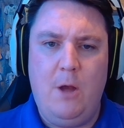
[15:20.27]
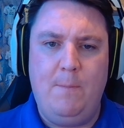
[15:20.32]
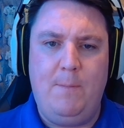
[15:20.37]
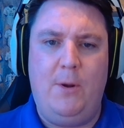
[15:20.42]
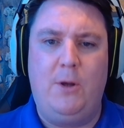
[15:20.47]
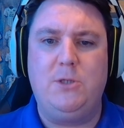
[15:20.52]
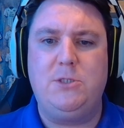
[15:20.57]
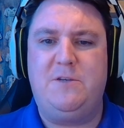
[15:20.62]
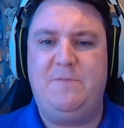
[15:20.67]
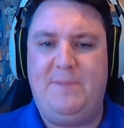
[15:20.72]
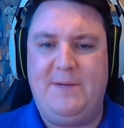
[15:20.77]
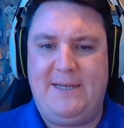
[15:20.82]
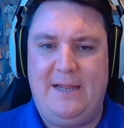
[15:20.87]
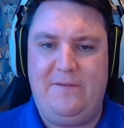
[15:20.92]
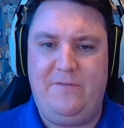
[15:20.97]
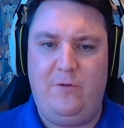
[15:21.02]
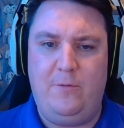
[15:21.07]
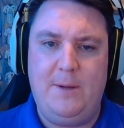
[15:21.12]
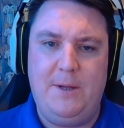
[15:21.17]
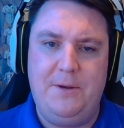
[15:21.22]
Bolts of
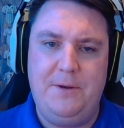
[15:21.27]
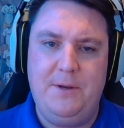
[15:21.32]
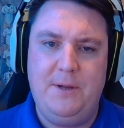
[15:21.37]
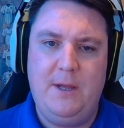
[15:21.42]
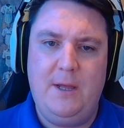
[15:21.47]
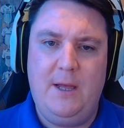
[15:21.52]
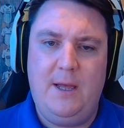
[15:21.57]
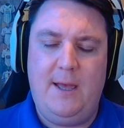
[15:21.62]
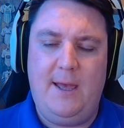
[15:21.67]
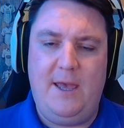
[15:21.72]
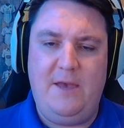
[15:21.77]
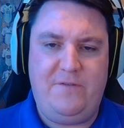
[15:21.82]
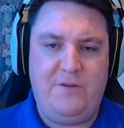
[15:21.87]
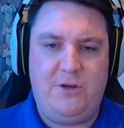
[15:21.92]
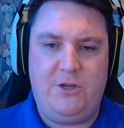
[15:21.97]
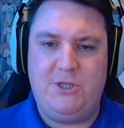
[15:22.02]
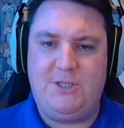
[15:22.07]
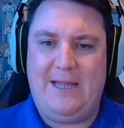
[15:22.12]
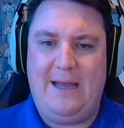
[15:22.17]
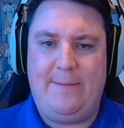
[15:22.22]
Bedevilment, if it
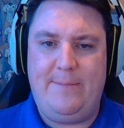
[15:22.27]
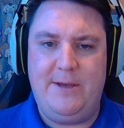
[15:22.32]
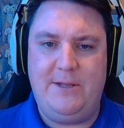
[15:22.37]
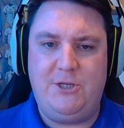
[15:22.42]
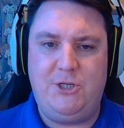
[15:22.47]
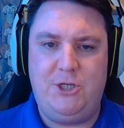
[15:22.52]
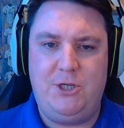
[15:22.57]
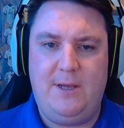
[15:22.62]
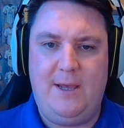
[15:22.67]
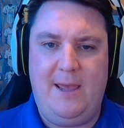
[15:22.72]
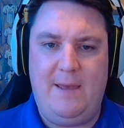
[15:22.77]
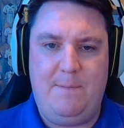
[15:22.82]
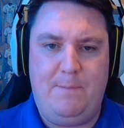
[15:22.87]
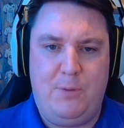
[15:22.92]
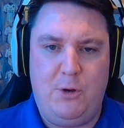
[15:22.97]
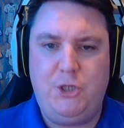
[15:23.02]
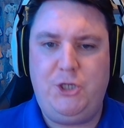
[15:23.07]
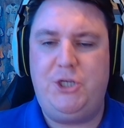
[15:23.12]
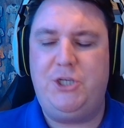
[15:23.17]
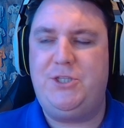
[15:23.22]
does damage, it
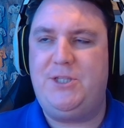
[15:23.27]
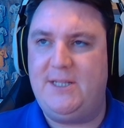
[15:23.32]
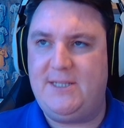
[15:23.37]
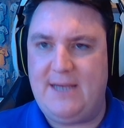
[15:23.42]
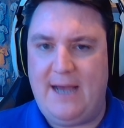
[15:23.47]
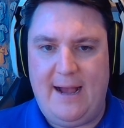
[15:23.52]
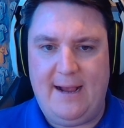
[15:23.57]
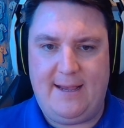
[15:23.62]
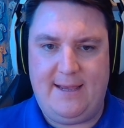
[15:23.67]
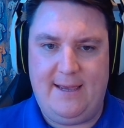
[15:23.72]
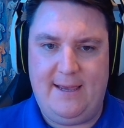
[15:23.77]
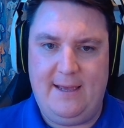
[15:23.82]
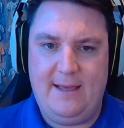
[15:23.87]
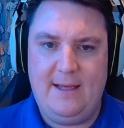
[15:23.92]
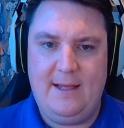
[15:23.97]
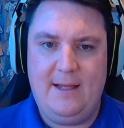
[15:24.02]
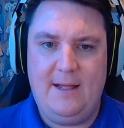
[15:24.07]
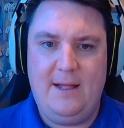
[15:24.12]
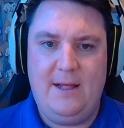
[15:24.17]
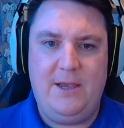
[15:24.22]
pushes the target.
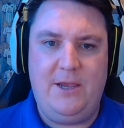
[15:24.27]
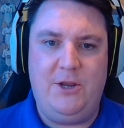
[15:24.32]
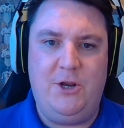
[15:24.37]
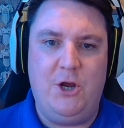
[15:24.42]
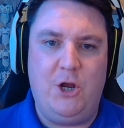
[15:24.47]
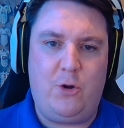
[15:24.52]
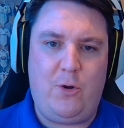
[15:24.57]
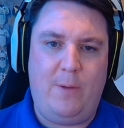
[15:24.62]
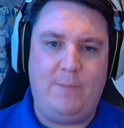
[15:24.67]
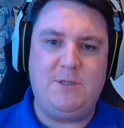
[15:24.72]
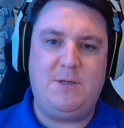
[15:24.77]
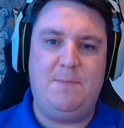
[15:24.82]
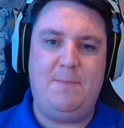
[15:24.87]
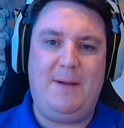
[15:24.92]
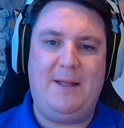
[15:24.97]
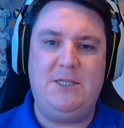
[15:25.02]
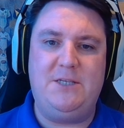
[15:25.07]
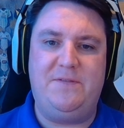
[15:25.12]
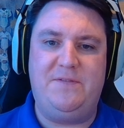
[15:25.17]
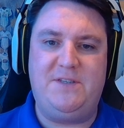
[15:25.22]
You know, Crimson
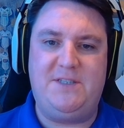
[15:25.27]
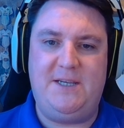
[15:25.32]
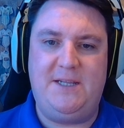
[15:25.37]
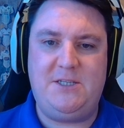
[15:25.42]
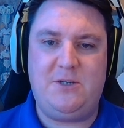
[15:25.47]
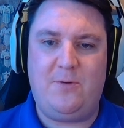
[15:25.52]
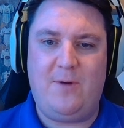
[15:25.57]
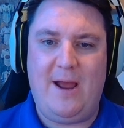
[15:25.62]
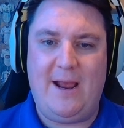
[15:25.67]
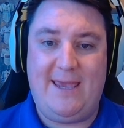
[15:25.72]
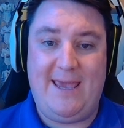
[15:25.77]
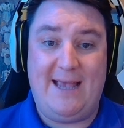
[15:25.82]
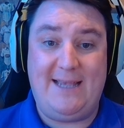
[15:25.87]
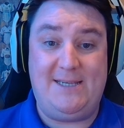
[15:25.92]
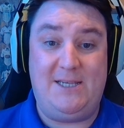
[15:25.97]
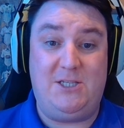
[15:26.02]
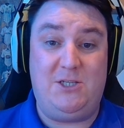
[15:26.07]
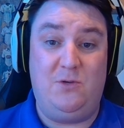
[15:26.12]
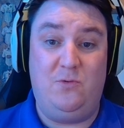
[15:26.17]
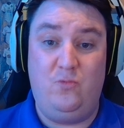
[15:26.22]
Bands of Sitarak, yes,
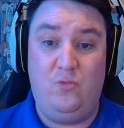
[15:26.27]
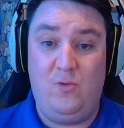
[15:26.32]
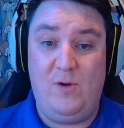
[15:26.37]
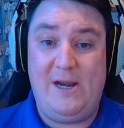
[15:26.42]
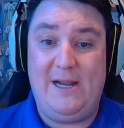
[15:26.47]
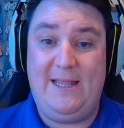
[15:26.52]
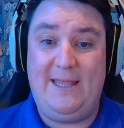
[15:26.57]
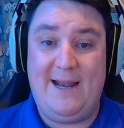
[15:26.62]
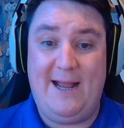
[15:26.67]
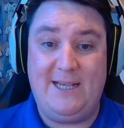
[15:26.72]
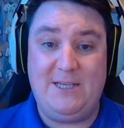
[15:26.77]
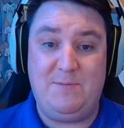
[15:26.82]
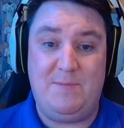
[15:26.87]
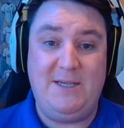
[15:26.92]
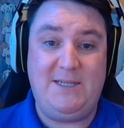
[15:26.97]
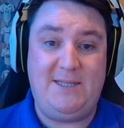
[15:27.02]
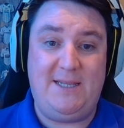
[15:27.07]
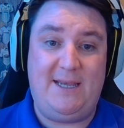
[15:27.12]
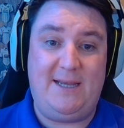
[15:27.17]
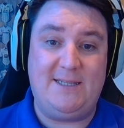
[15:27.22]
it's a really nice
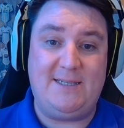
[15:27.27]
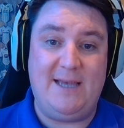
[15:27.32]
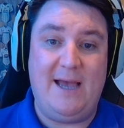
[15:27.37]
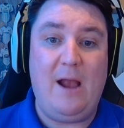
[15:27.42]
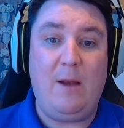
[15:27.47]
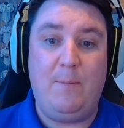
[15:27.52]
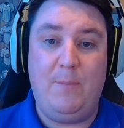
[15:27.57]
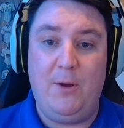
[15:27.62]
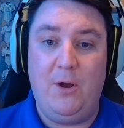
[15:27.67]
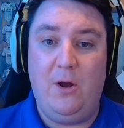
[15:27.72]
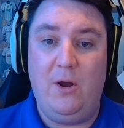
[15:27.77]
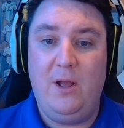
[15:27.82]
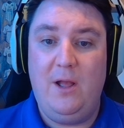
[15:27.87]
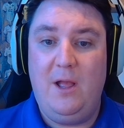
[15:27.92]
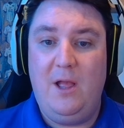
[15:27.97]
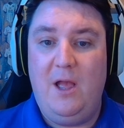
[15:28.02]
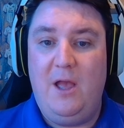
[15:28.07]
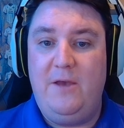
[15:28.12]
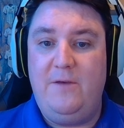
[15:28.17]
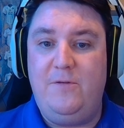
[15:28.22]
Mystic attack, but
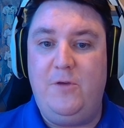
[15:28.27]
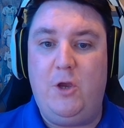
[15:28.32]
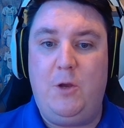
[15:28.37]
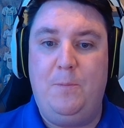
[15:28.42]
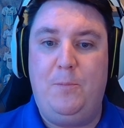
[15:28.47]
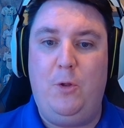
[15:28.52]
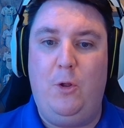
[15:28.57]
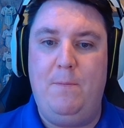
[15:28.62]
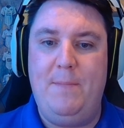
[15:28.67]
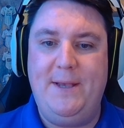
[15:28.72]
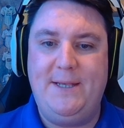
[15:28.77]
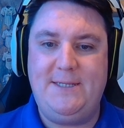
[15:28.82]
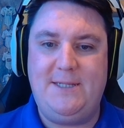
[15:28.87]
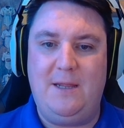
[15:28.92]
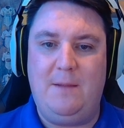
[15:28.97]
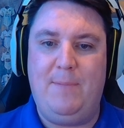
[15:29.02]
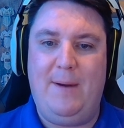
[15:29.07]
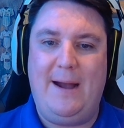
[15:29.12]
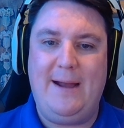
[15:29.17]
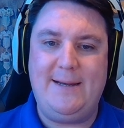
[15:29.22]
if you can pull
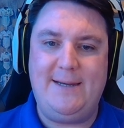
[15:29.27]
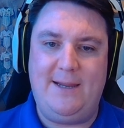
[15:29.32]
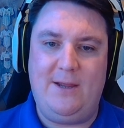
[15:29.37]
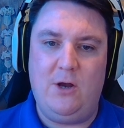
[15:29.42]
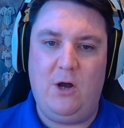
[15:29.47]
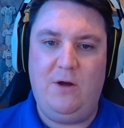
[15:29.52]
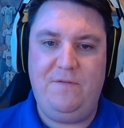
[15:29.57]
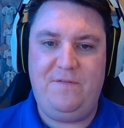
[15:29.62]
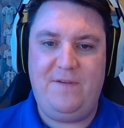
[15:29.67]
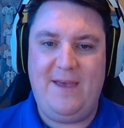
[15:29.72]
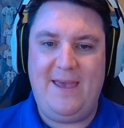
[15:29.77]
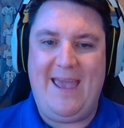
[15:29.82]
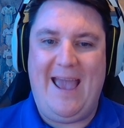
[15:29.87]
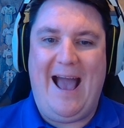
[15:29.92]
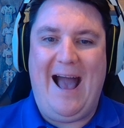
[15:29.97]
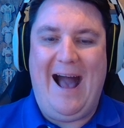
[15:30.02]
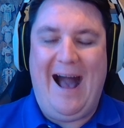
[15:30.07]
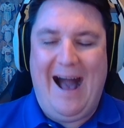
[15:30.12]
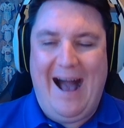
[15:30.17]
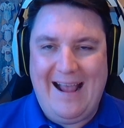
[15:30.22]
Mystic Binding off, it
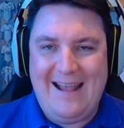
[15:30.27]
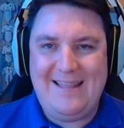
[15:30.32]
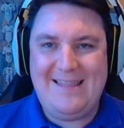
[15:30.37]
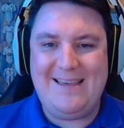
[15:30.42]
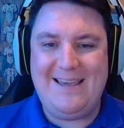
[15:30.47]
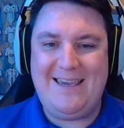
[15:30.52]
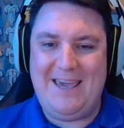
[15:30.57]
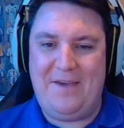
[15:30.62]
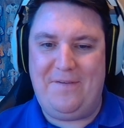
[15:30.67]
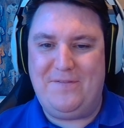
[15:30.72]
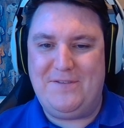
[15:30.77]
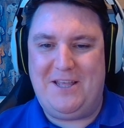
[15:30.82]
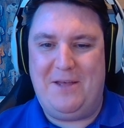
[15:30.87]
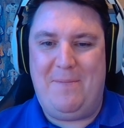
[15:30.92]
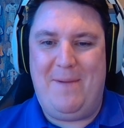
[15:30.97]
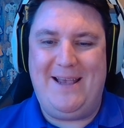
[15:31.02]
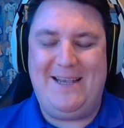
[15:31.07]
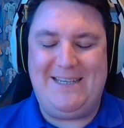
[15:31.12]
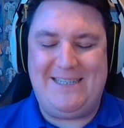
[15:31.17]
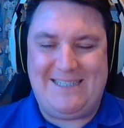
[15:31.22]
either gives
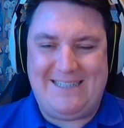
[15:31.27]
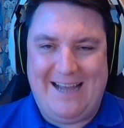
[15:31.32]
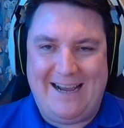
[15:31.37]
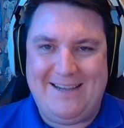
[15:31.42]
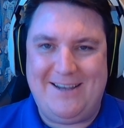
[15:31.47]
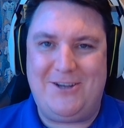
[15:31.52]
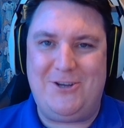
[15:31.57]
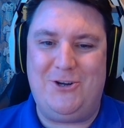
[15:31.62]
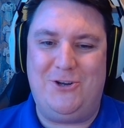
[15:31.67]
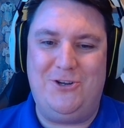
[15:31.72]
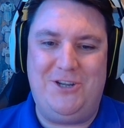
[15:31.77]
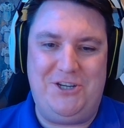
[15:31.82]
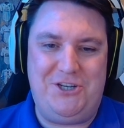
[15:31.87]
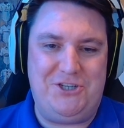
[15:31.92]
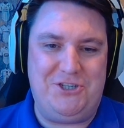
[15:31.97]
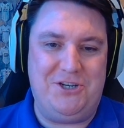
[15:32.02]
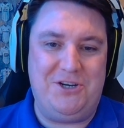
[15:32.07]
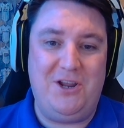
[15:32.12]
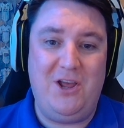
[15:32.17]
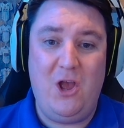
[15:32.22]
them a stagger
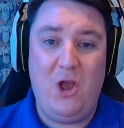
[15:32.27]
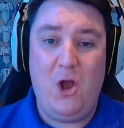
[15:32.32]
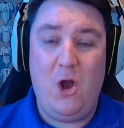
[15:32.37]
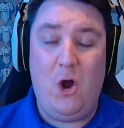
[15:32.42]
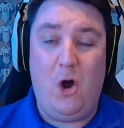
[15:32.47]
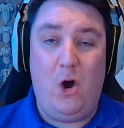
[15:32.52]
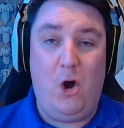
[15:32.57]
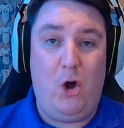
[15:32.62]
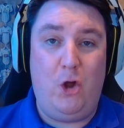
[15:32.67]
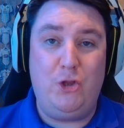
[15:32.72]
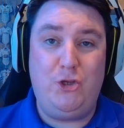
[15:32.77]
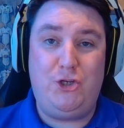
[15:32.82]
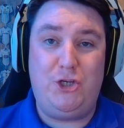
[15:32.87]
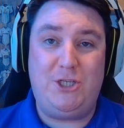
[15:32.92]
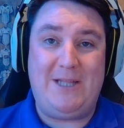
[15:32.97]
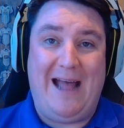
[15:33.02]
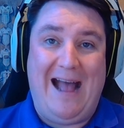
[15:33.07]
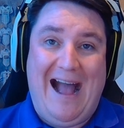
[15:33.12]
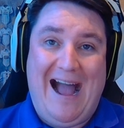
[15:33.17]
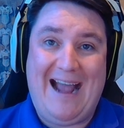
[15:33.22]
condition or
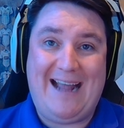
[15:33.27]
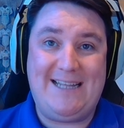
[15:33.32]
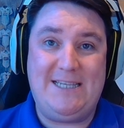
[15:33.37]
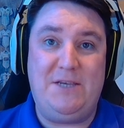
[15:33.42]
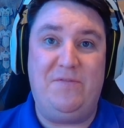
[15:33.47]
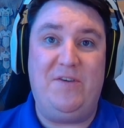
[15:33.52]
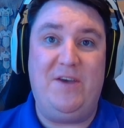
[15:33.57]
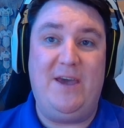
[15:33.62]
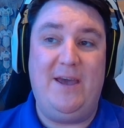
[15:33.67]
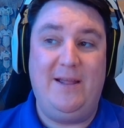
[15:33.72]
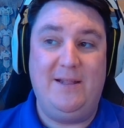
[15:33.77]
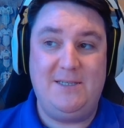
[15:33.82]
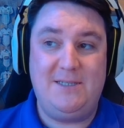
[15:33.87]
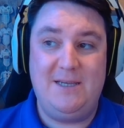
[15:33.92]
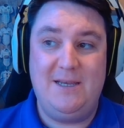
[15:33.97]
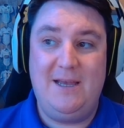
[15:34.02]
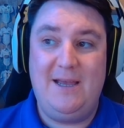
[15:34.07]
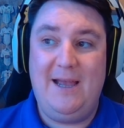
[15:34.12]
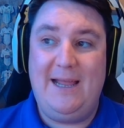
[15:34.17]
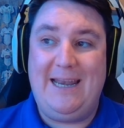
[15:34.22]
just activates.
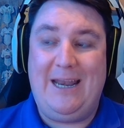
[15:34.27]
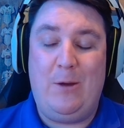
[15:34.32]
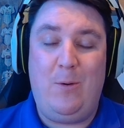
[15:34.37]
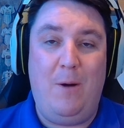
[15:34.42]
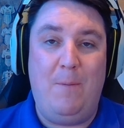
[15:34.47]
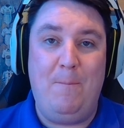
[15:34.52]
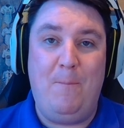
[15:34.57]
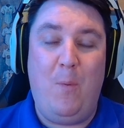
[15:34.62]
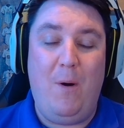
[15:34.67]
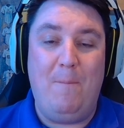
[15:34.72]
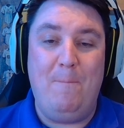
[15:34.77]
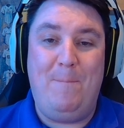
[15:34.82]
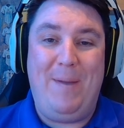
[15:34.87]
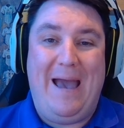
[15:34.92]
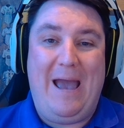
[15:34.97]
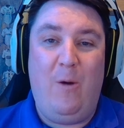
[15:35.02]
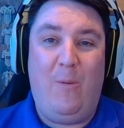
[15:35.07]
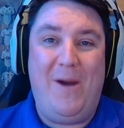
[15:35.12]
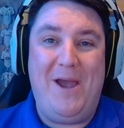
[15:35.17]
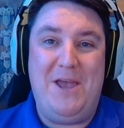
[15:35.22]
Yeah, now, what
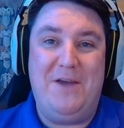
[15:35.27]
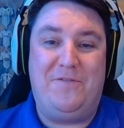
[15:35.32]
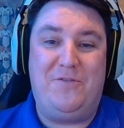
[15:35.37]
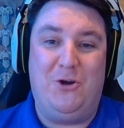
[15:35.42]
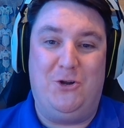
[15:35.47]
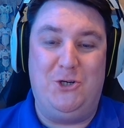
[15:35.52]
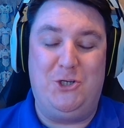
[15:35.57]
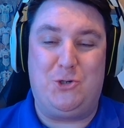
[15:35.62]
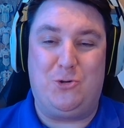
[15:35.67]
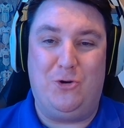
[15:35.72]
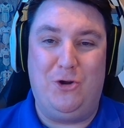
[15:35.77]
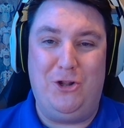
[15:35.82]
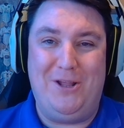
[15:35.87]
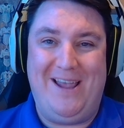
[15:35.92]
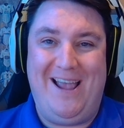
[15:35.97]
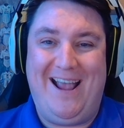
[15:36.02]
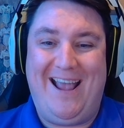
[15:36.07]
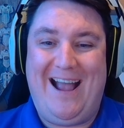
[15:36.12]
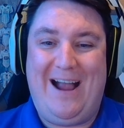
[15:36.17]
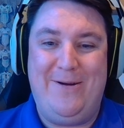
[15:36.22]
better way of
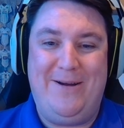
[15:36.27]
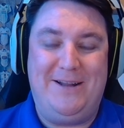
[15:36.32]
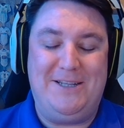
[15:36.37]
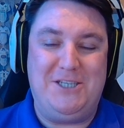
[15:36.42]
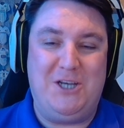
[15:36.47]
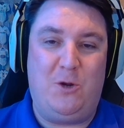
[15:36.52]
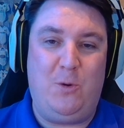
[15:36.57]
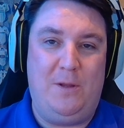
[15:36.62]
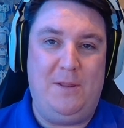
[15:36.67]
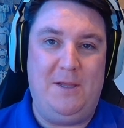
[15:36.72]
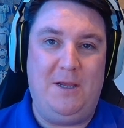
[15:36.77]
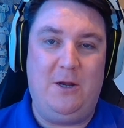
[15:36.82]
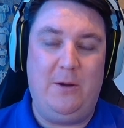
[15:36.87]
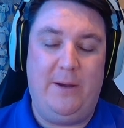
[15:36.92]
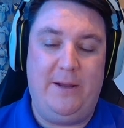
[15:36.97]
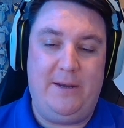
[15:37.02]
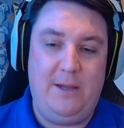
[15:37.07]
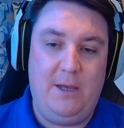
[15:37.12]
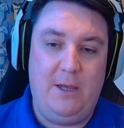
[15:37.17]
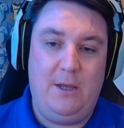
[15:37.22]
controlling a character, Quinn, than
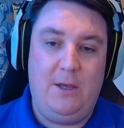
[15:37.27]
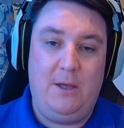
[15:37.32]
going,